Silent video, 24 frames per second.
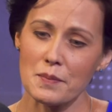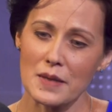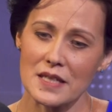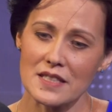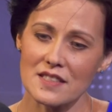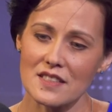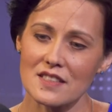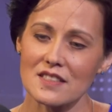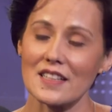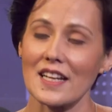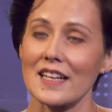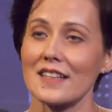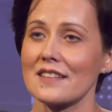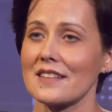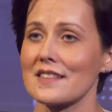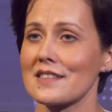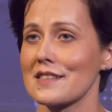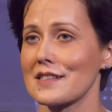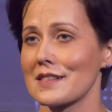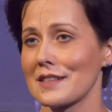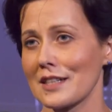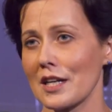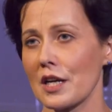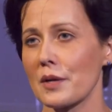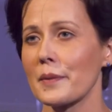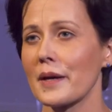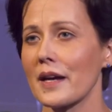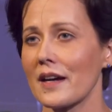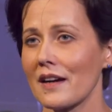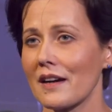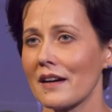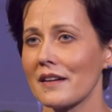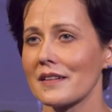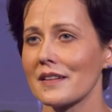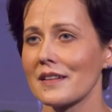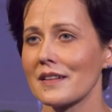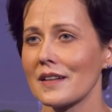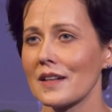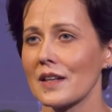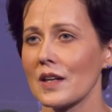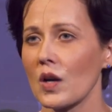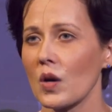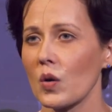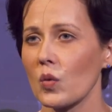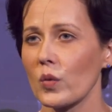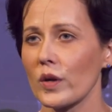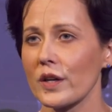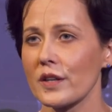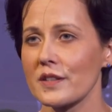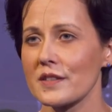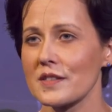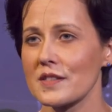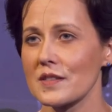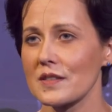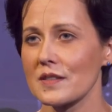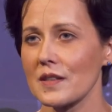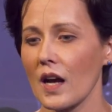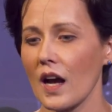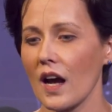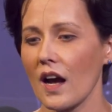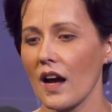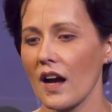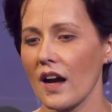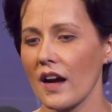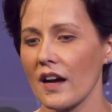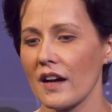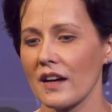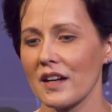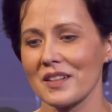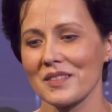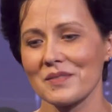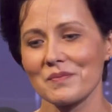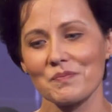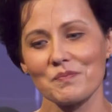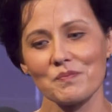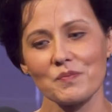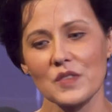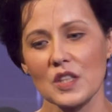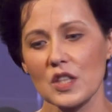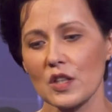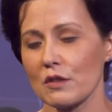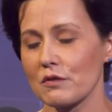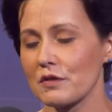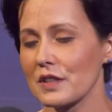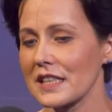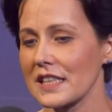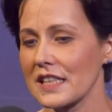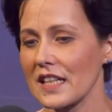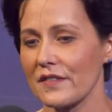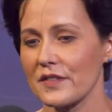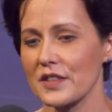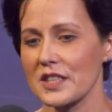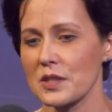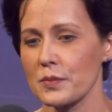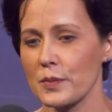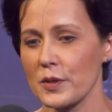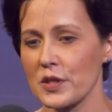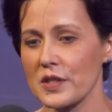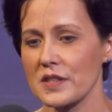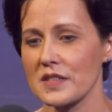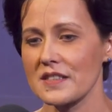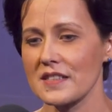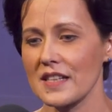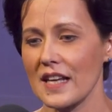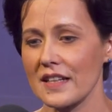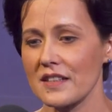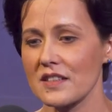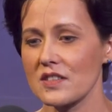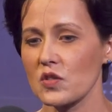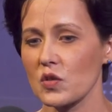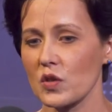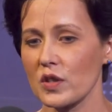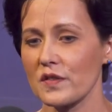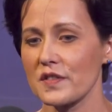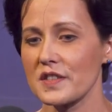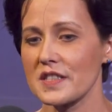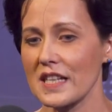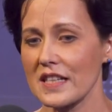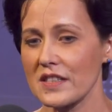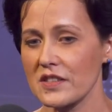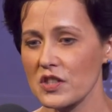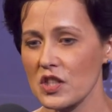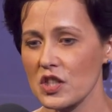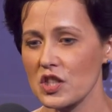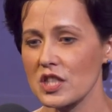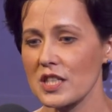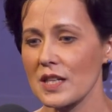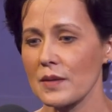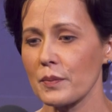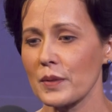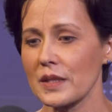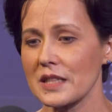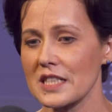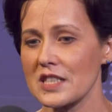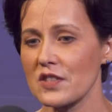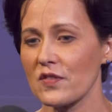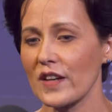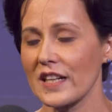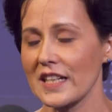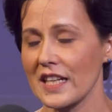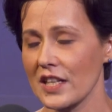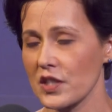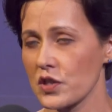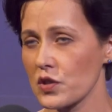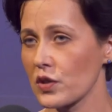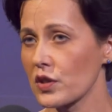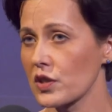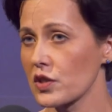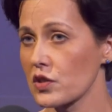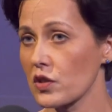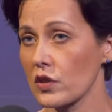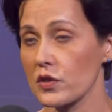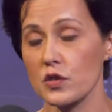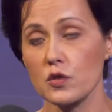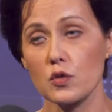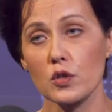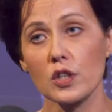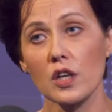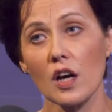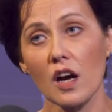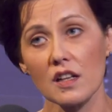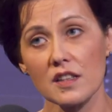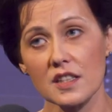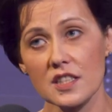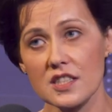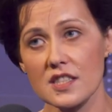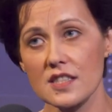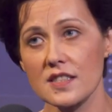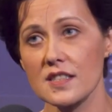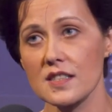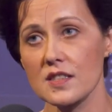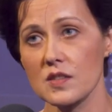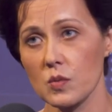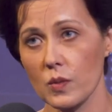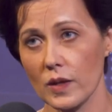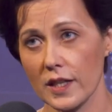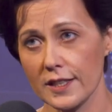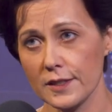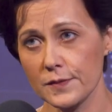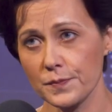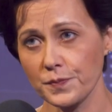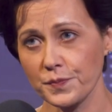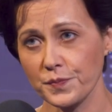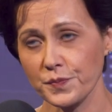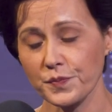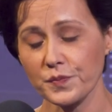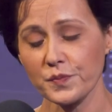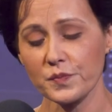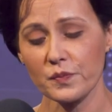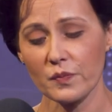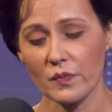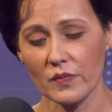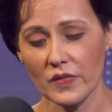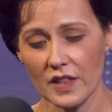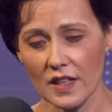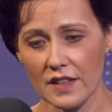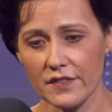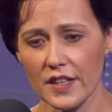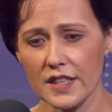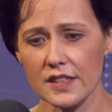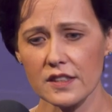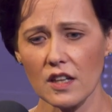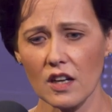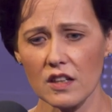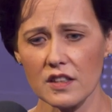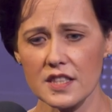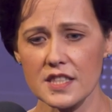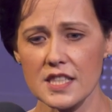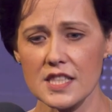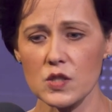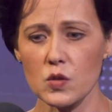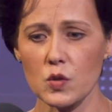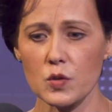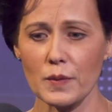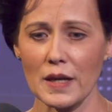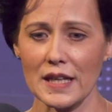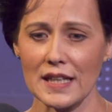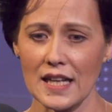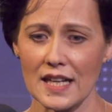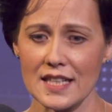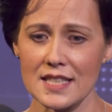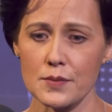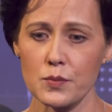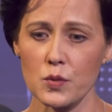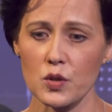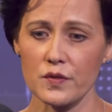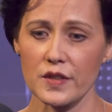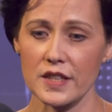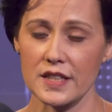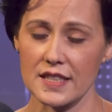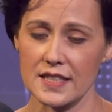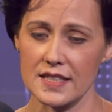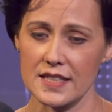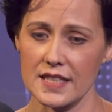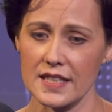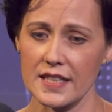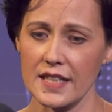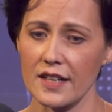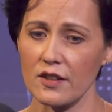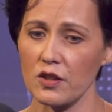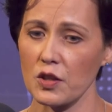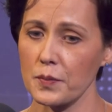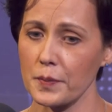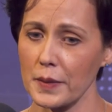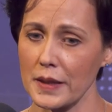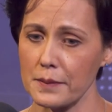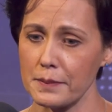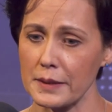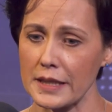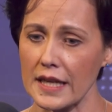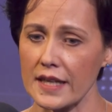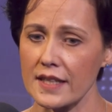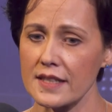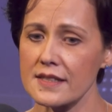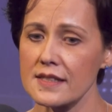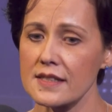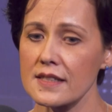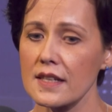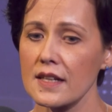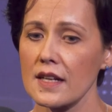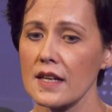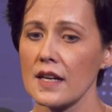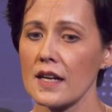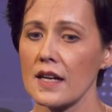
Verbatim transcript: message like this to come out. Whereas, really I've experienced that sort of censorship and these financial controls through colleges as well. I've had colleges with my last movie that did air on PBS,